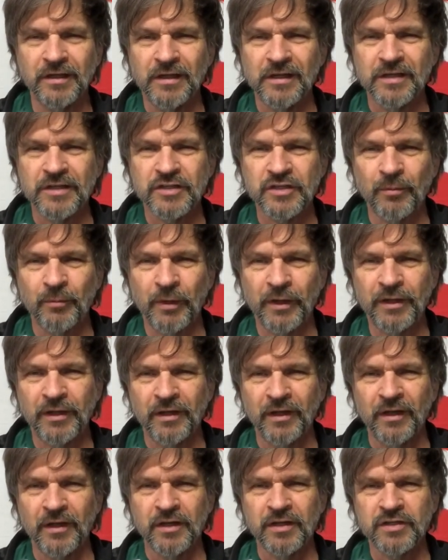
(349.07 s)

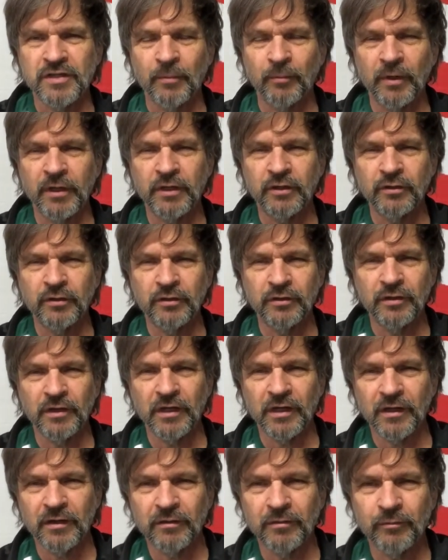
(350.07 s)
somebody
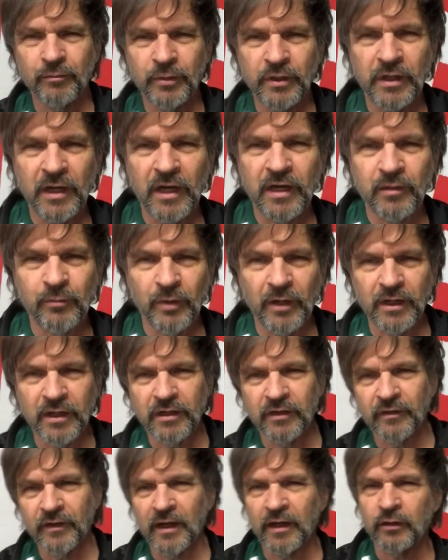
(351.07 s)
could beat anybody
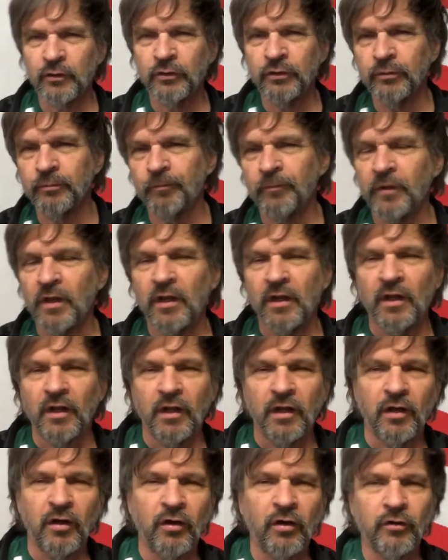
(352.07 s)
in that group,
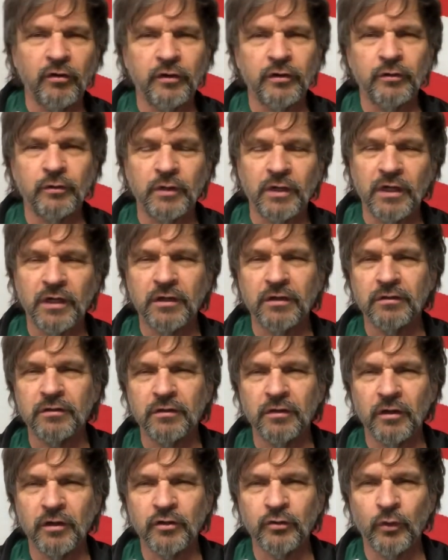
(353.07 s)
although
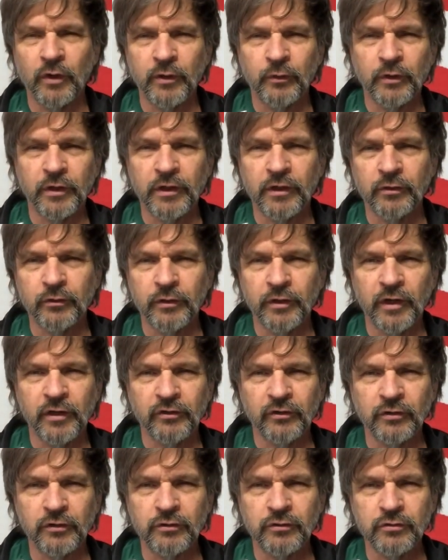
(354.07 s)
our 2100
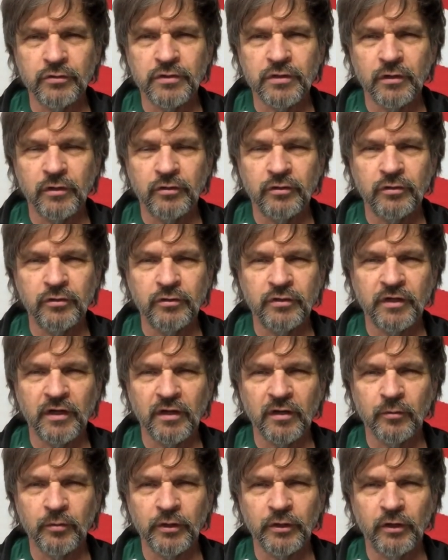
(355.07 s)
doesn't lose too
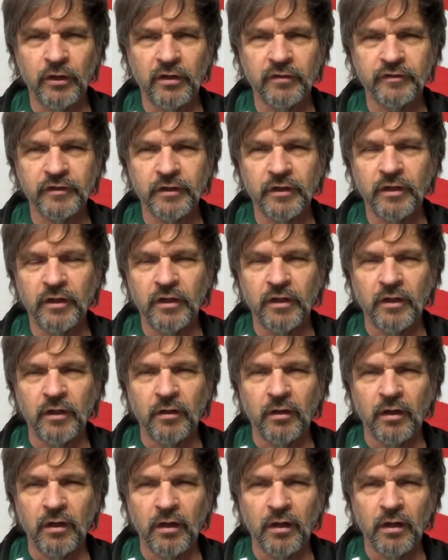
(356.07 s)
terribly often.
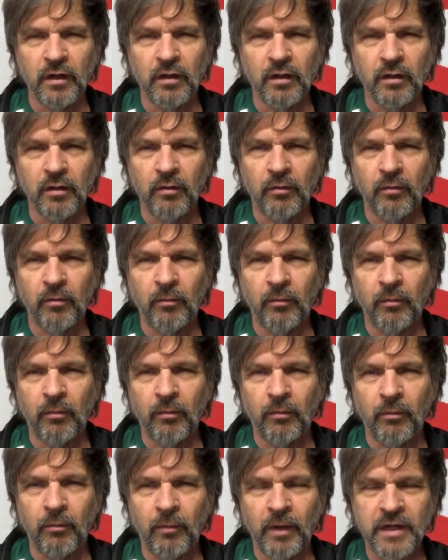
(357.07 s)

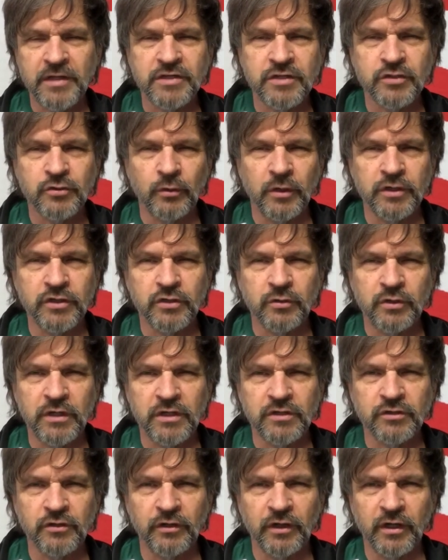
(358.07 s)
My situation
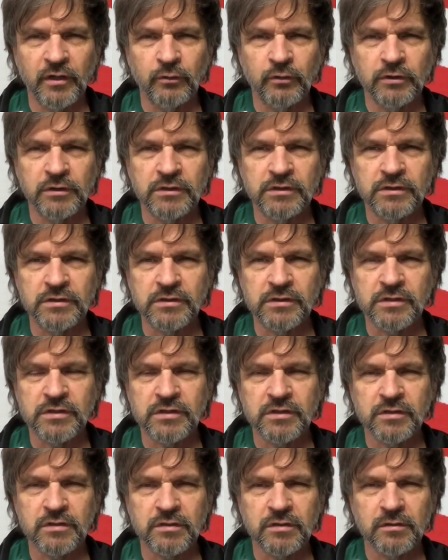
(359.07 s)
yesterday
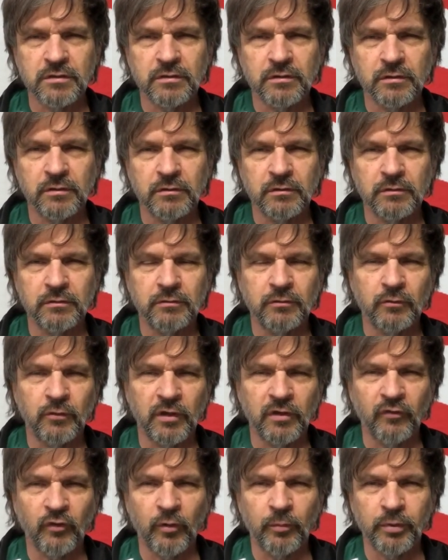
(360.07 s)
was one
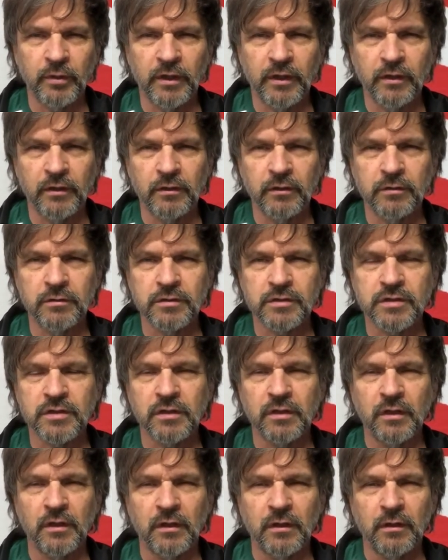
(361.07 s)
of our players
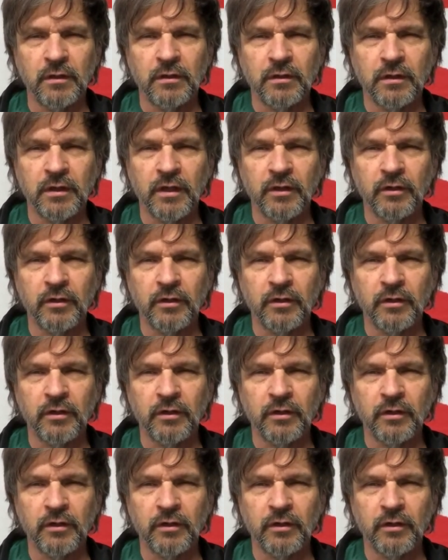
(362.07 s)
had a